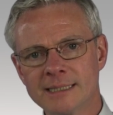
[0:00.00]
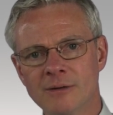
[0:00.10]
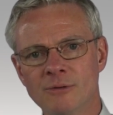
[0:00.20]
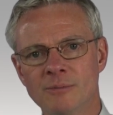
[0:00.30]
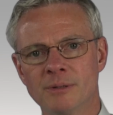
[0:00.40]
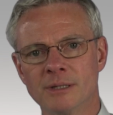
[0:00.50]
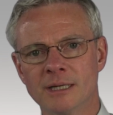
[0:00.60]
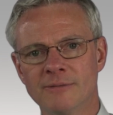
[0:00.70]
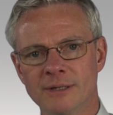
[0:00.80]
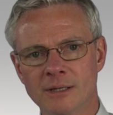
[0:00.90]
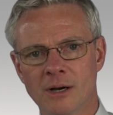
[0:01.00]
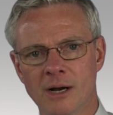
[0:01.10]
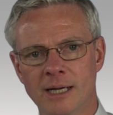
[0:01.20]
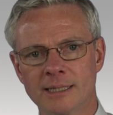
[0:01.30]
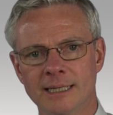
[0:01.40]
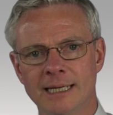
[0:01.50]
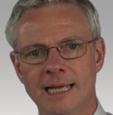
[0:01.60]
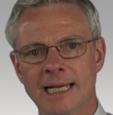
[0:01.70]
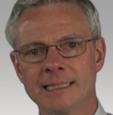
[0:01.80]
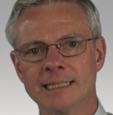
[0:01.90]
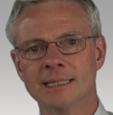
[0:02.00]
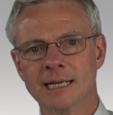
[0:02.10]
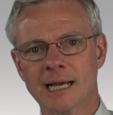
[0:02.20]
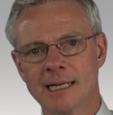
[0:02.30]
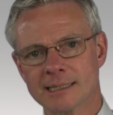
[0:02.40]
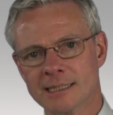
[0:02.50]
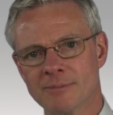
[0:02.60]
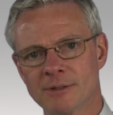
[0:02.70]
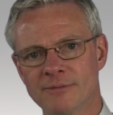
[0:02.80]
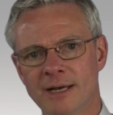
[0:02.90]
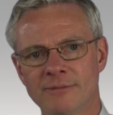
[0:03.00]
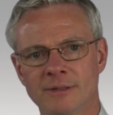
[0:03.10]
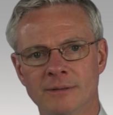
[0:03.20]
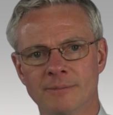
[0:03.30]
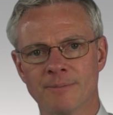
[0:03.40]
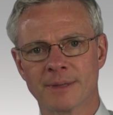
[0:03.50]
that we believe in God and in the concept of heaven,